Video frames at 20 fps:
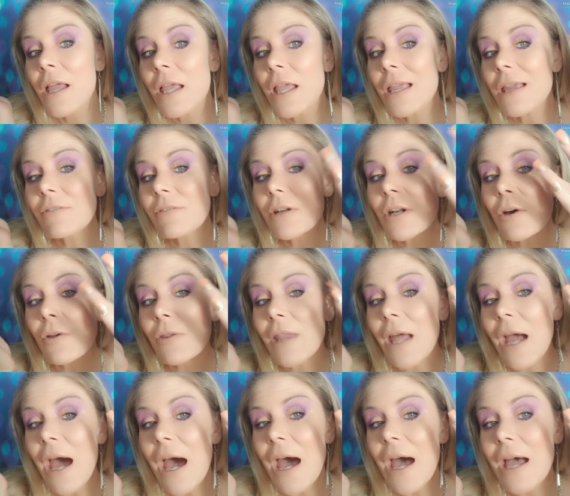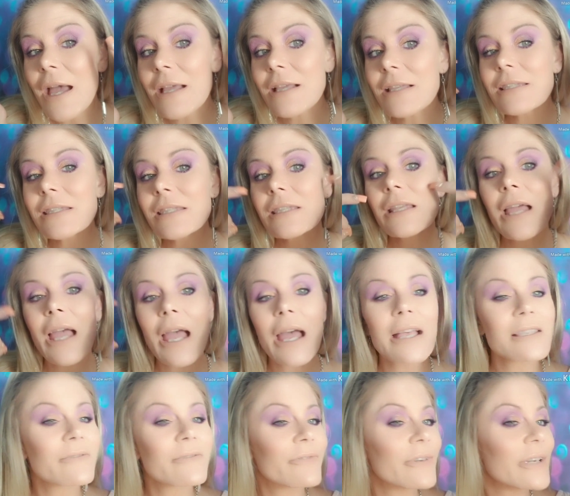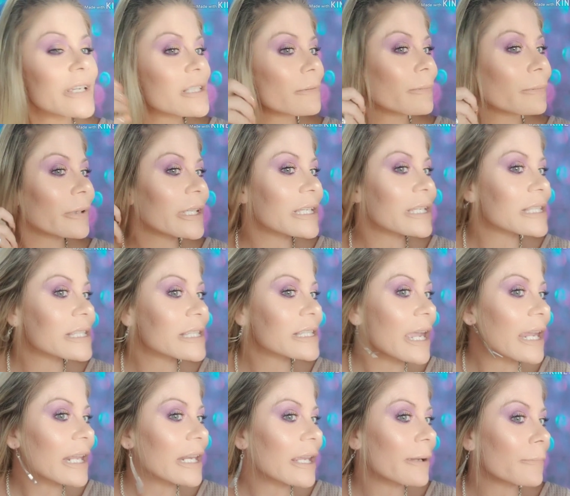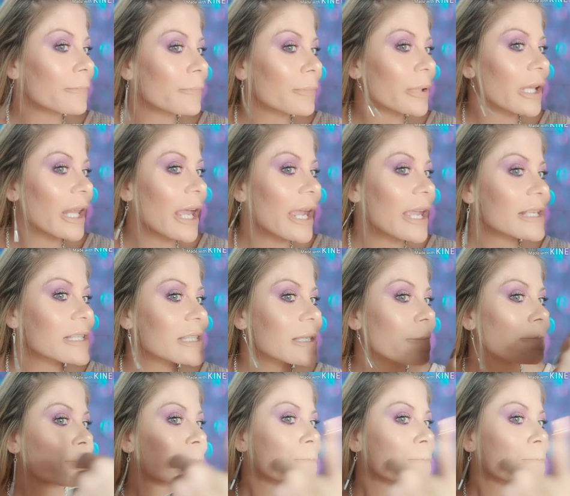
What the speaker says: even on the eyes, has visibly stayed in place.